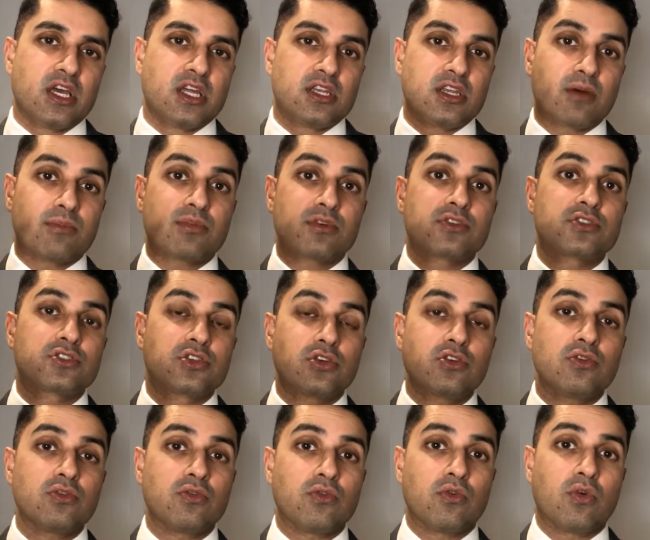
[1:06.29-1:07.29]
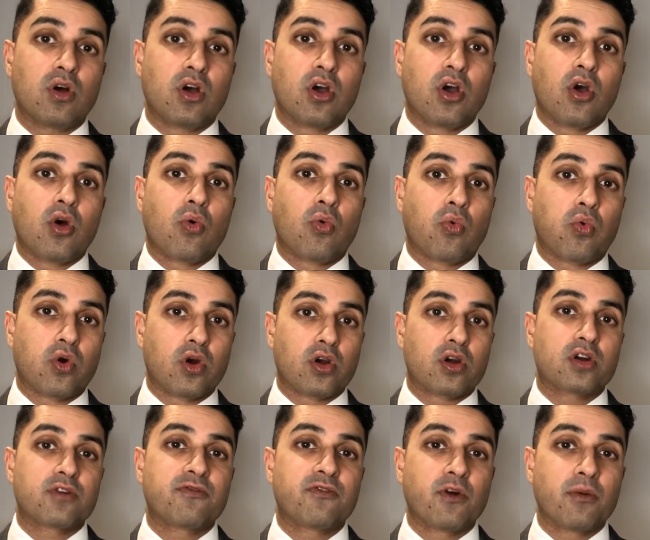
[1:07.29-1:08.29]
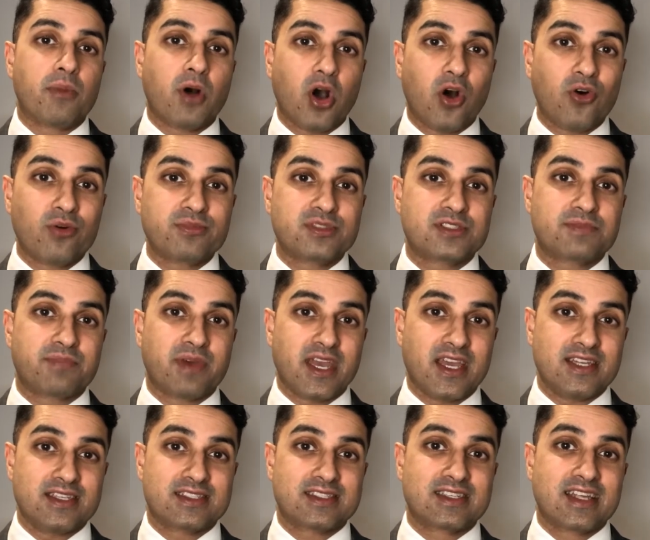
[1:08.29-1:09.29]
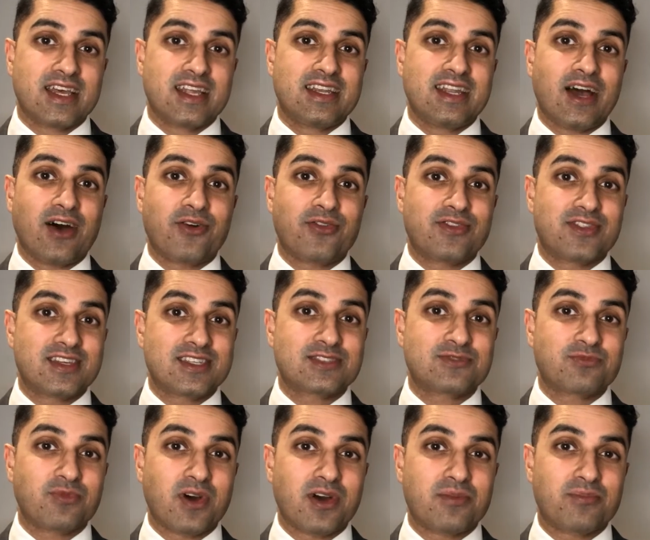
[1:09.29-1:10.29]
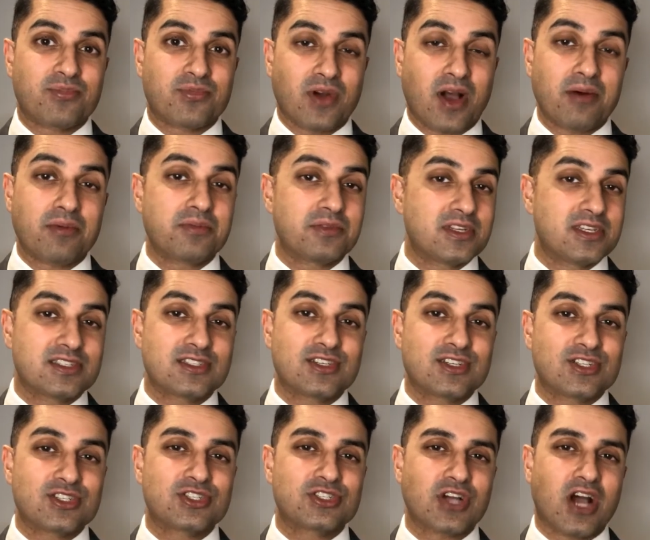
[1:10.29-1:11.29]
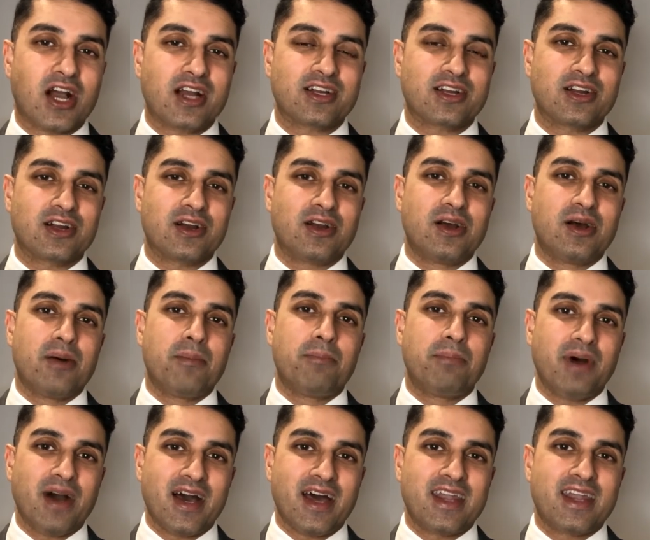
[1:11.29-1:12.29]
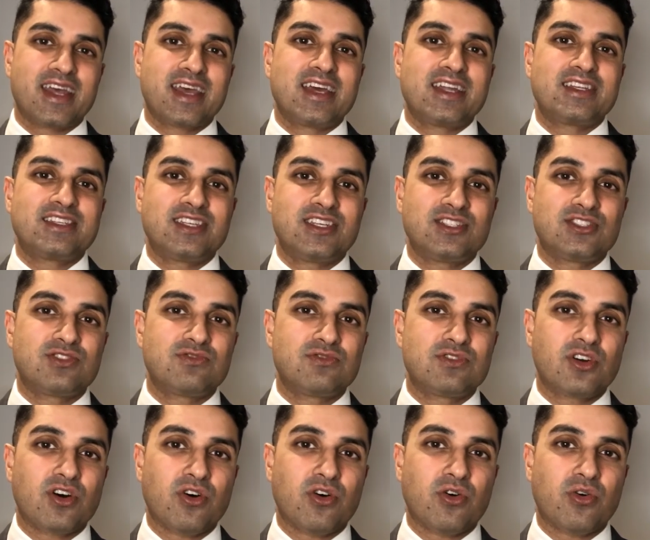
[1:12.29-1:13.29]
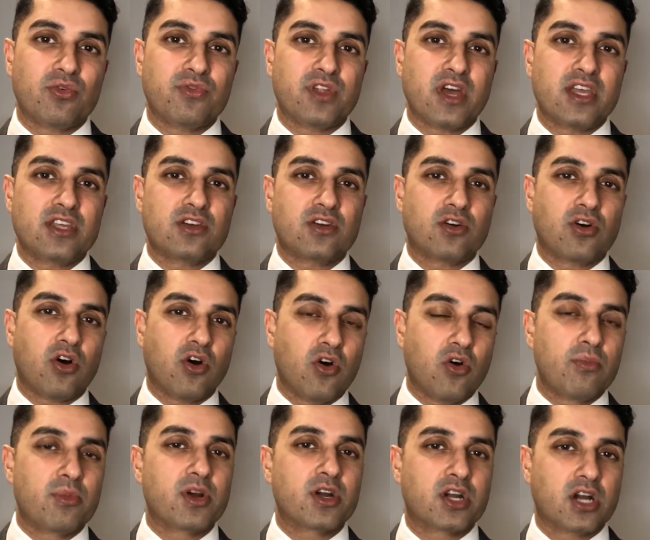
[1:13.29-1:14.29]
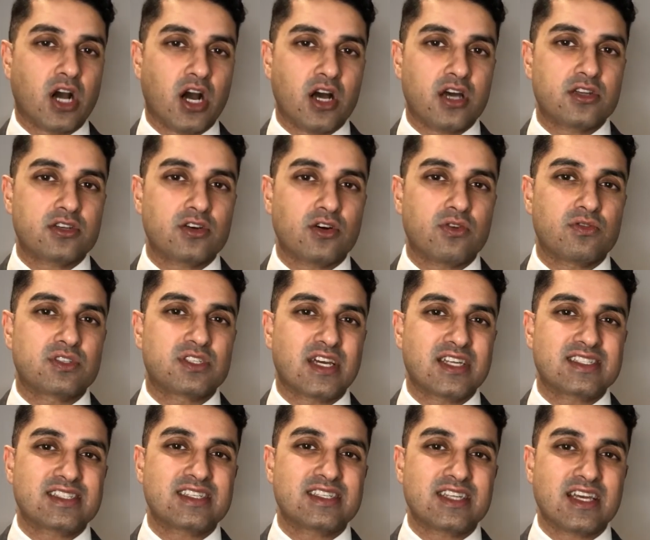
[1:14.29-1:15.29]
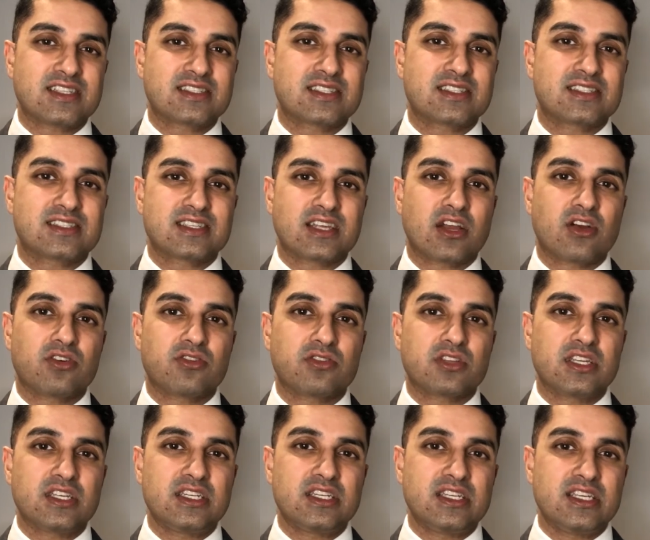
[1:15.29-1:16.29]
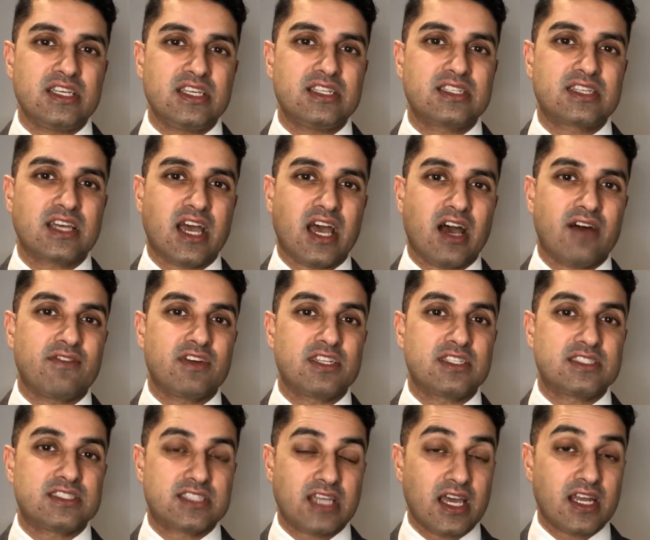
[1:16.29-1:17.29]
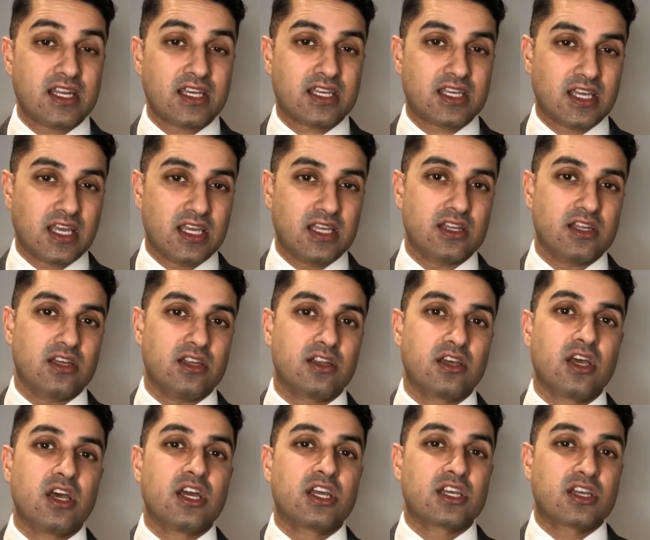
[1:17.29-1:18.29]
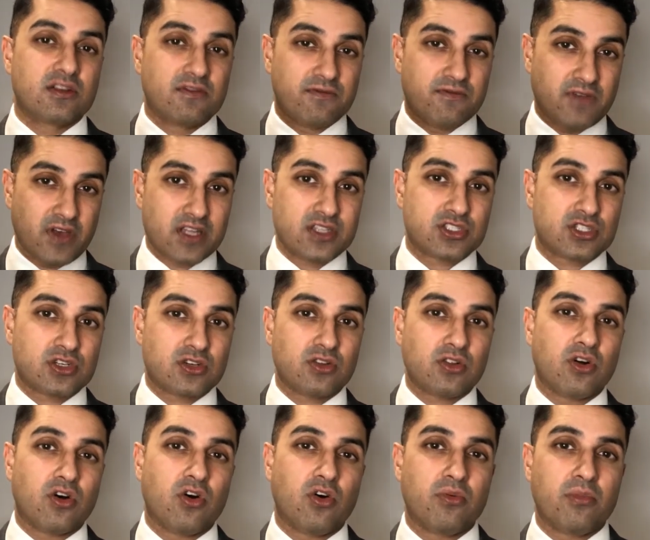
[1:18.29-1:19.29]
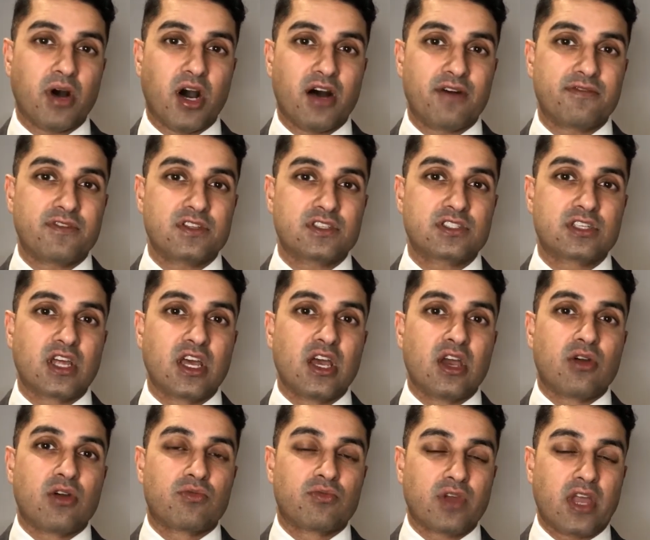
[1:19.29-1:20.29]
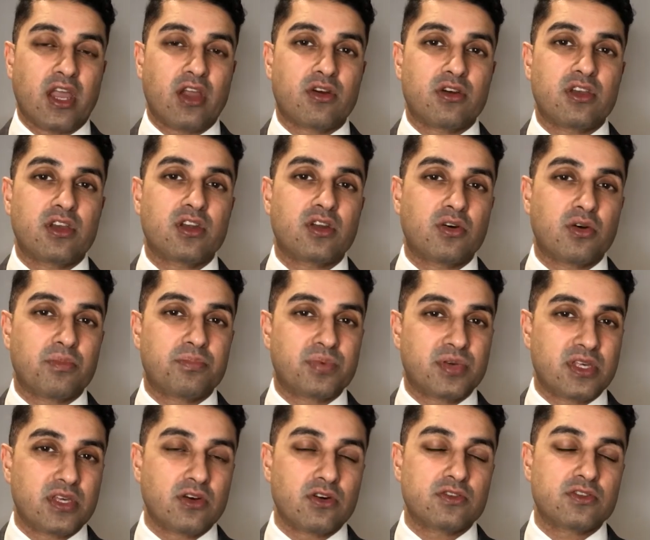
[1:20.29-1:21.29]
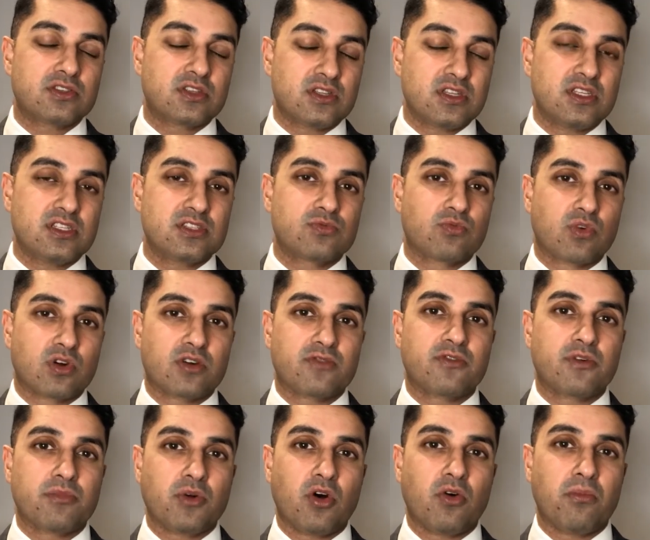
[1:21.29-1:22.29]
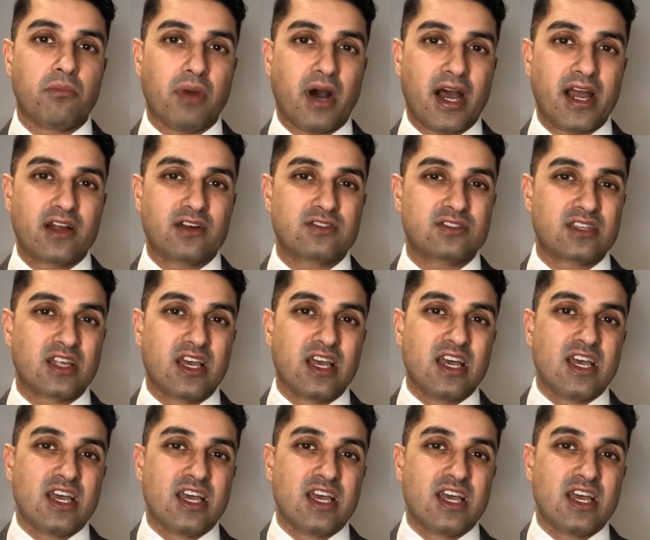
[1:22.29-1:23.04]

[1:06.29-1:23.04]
Number 2, work from home space. Now this one probably isn't a shocker, but did you know that your home or condo doesn't necessarily need to have a dedicated conventional home office area to appeal to these work from home buyers?